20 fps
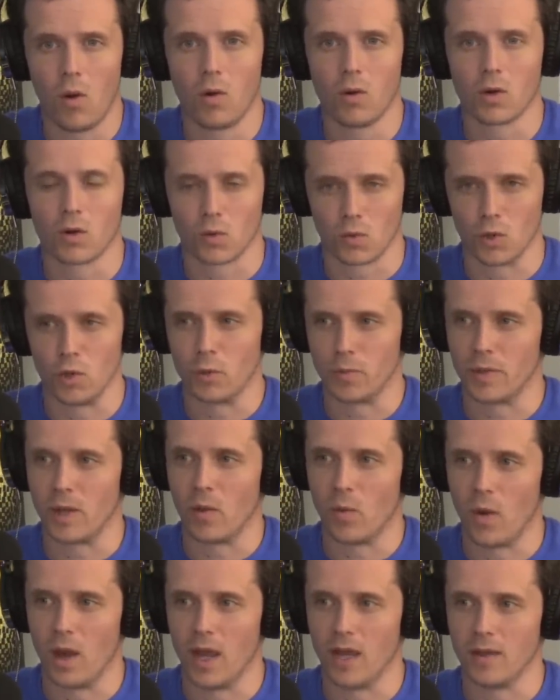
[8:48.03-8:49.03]
group
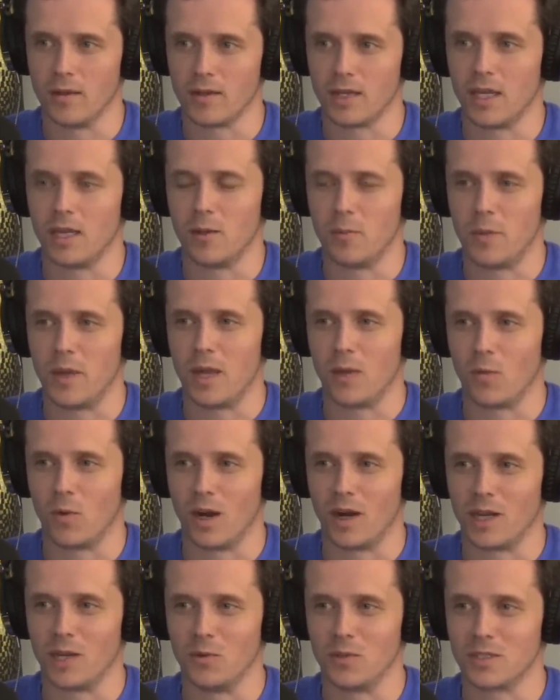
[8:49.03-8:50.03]
that went. He had a bit
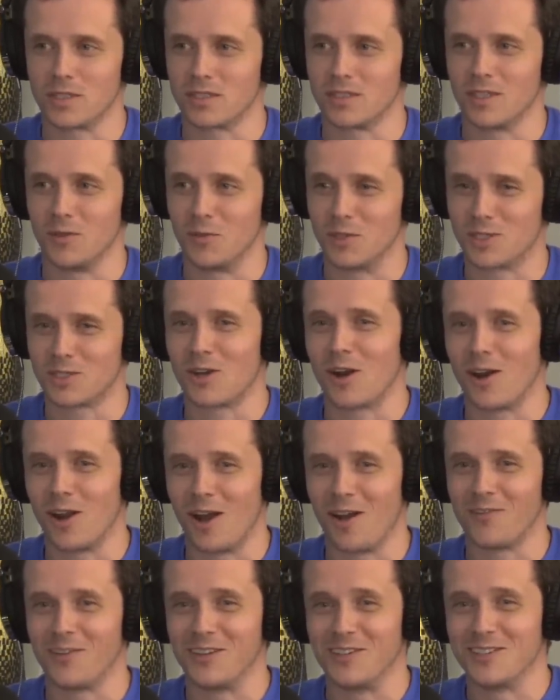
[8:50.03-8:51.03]
where he would start
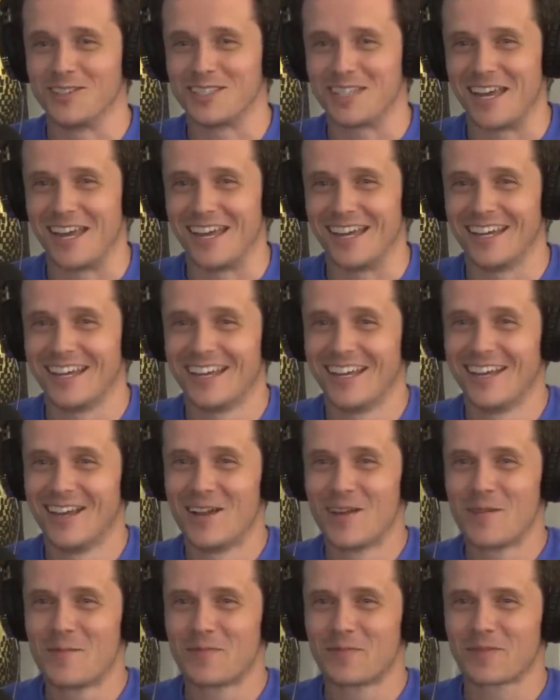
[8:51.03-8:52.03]
off and he would say,
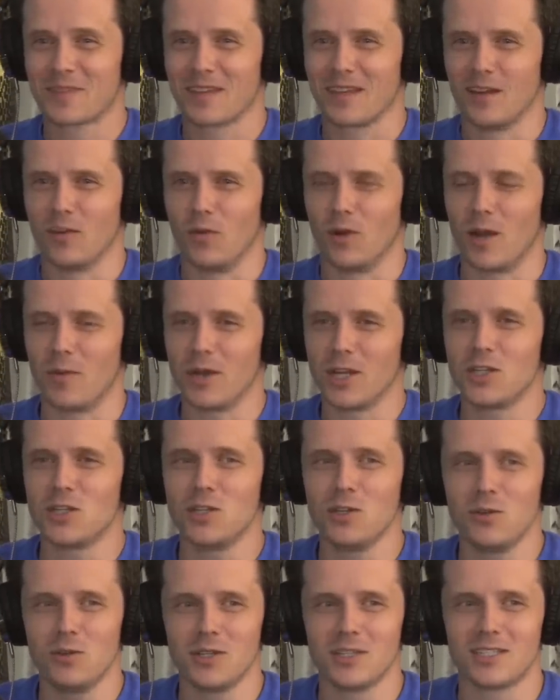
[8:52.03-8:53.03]
what I'm going to
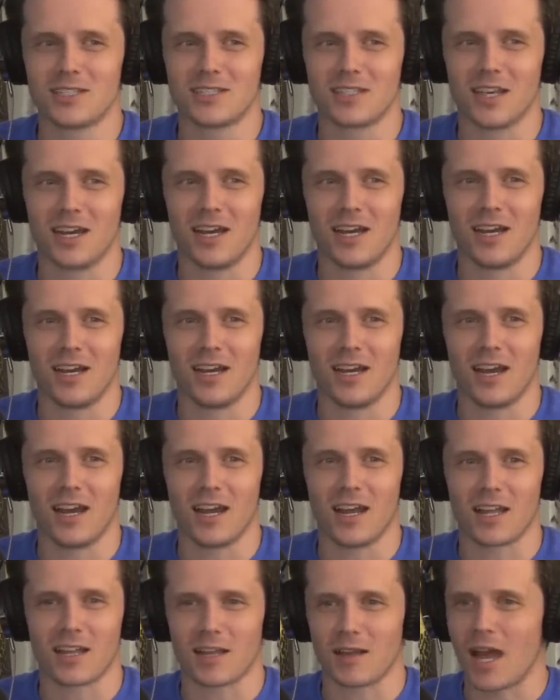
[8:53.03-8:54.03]
do is,
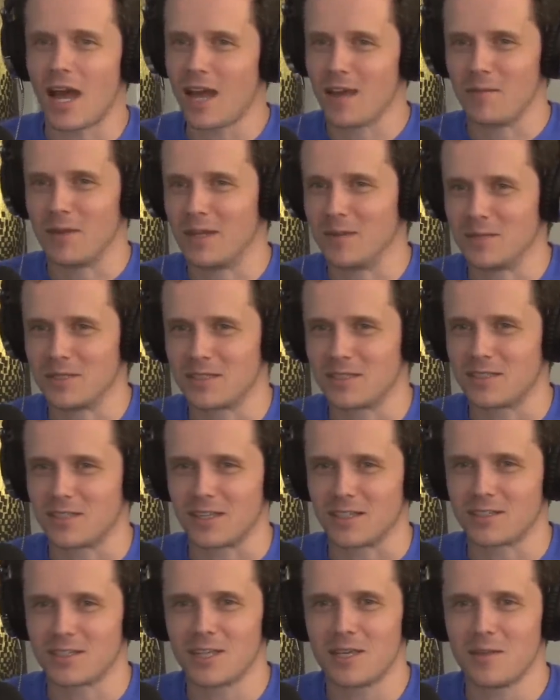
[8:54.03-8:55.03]
hi, my name is
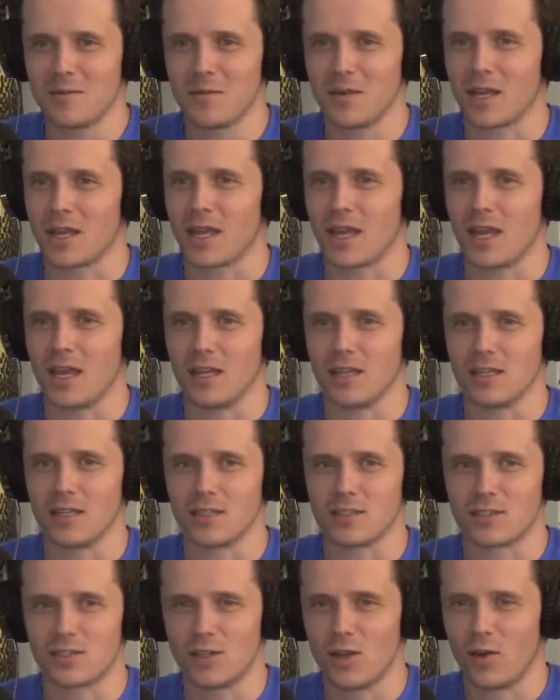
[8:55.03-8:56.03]
Tim.
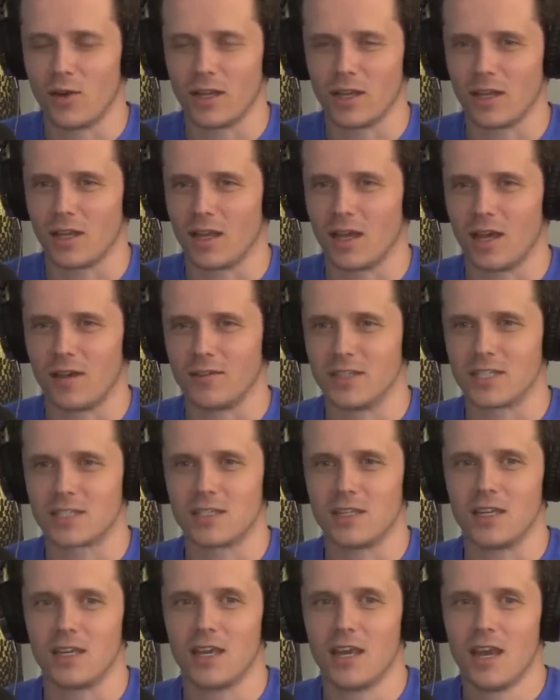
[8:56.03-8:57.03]
It's snowing,
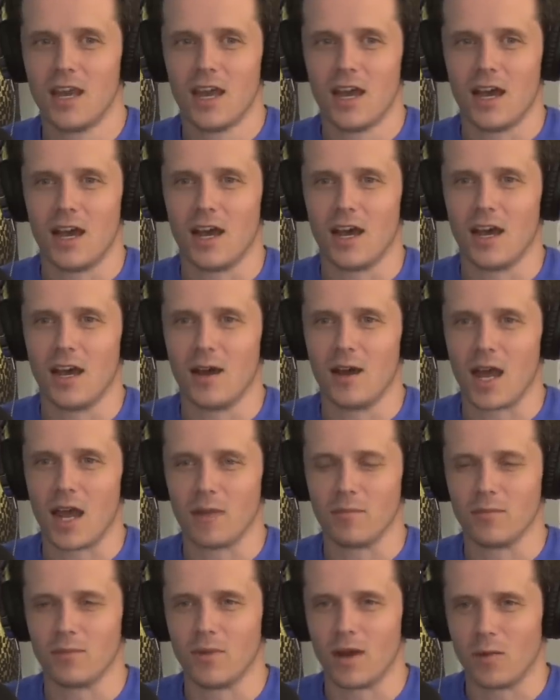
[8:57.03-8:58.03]
obviously.
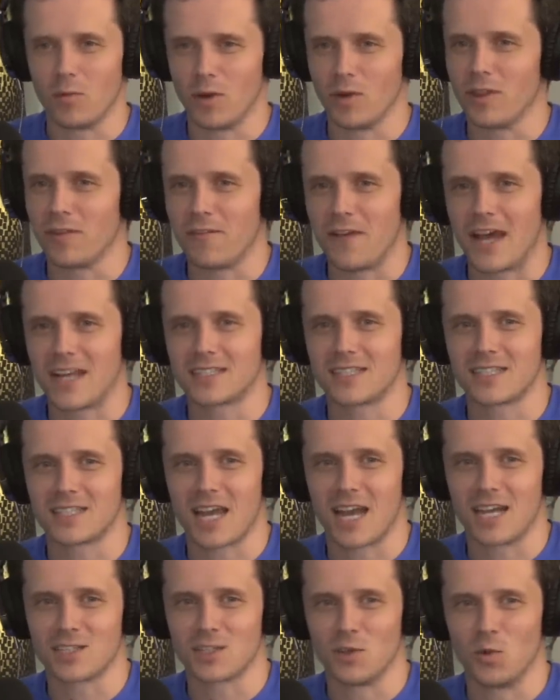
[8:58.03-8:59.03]
I'm one of the fastest
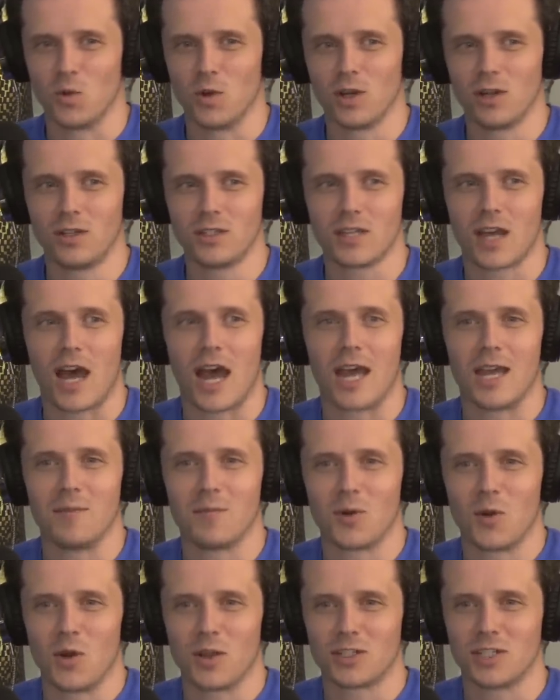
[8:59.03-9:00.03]
guys in the world. I
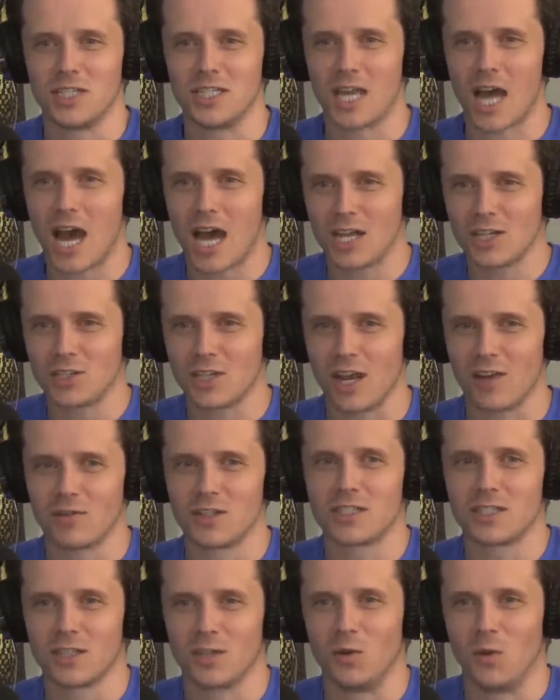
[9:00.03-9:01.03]
am going to dodge
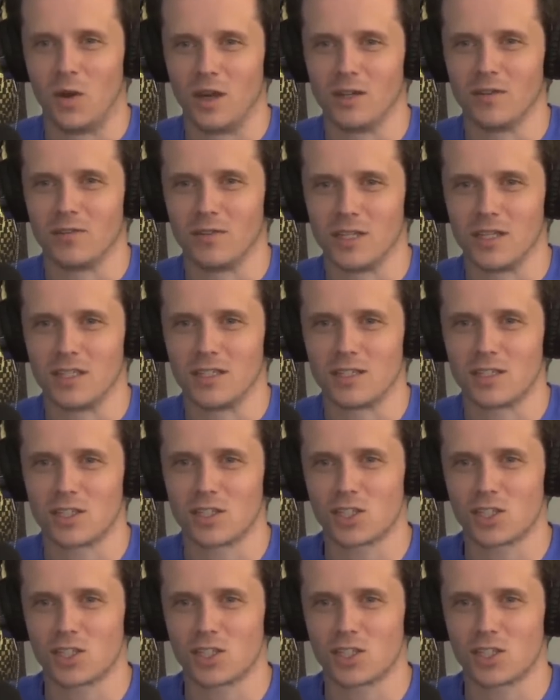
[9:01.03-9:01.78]
every single one of these